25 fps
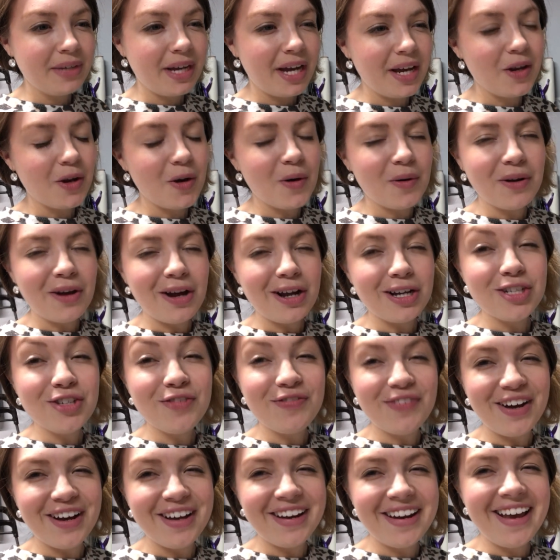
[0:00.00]
I know, not as
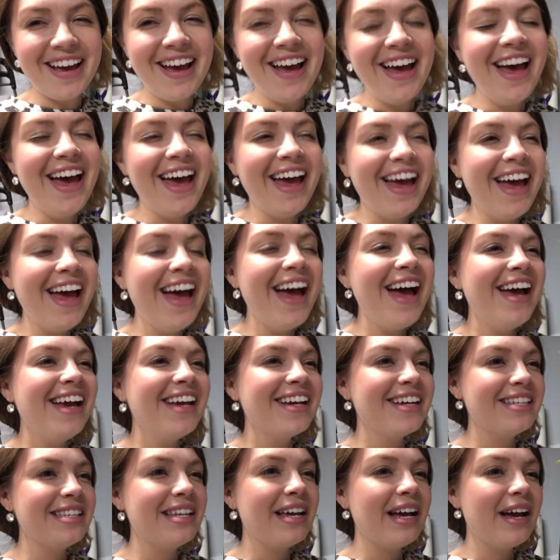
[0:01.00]
fun
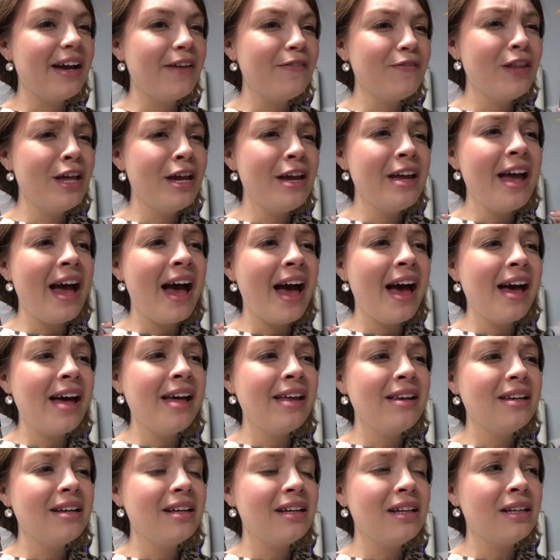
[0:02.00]
because they
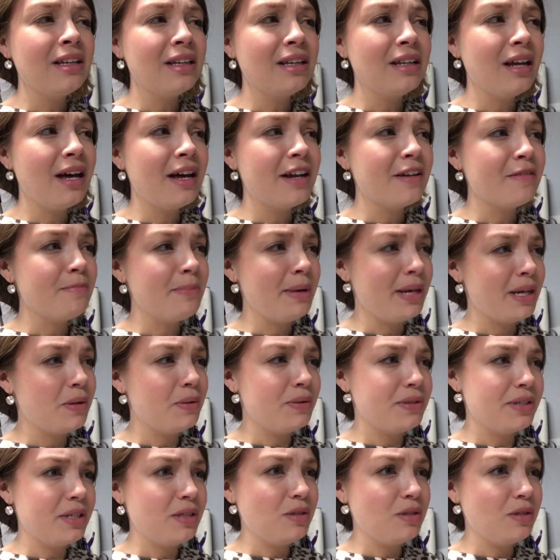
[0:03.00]
had a lot of bagels